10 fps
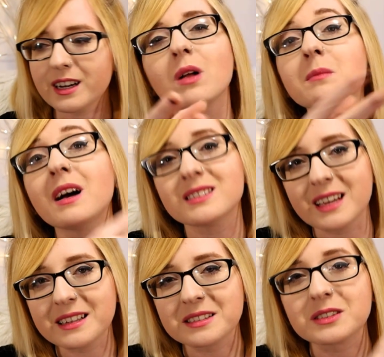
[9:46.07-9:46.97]
Well, I'm not
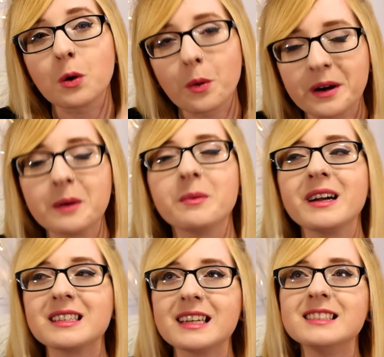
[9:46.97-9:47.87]
saying this is a horror,
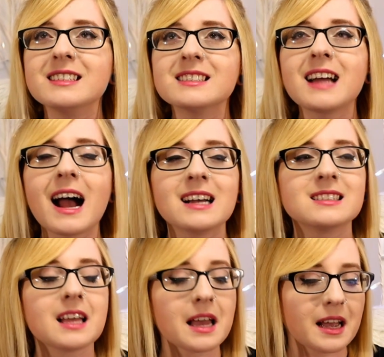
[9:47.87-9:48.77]
but it just
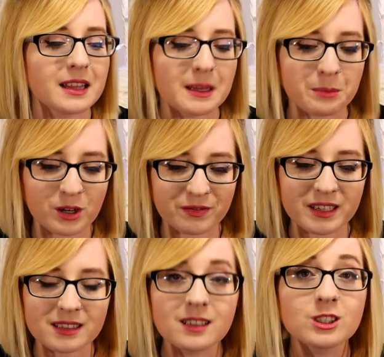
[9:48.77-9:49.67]
has the
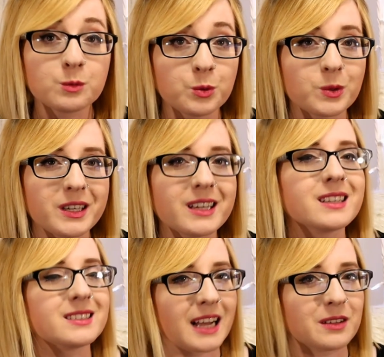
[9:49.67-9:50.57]
perfect spooky
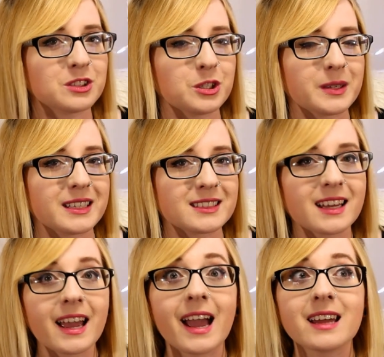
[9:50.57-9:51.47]
sound to it,
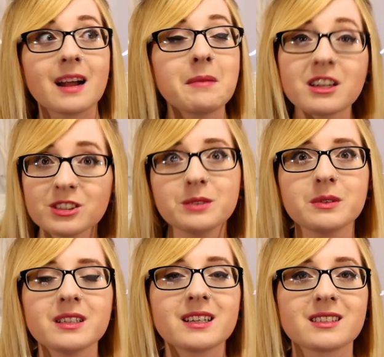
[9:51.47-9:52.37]
and I'm actually
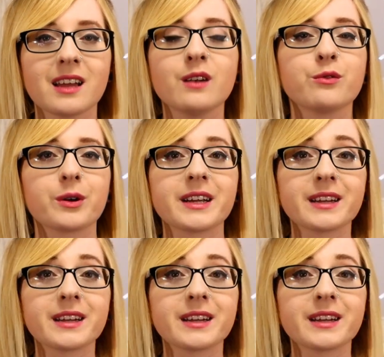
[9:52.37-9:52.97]
really excited for